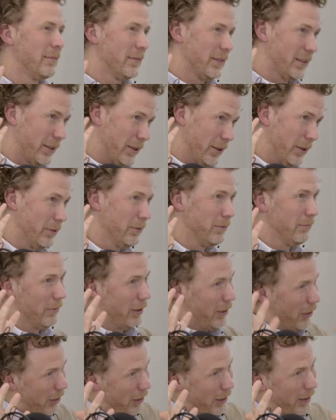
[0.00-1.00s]
So
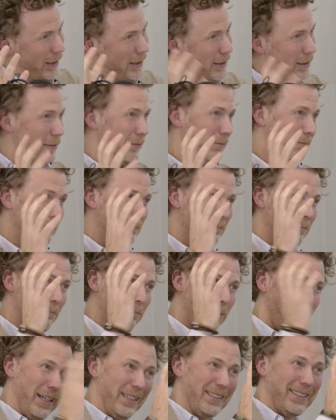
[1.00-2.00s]
learning
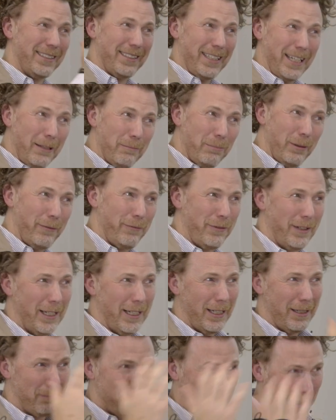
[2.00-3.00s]
plus
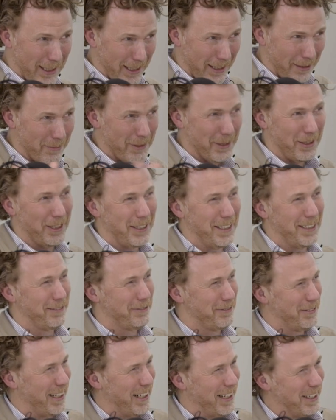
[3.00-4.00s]
amplify becomes
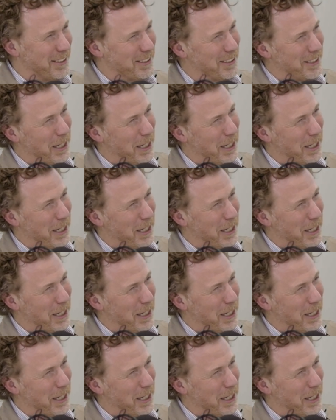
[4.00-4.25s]
Learnifier.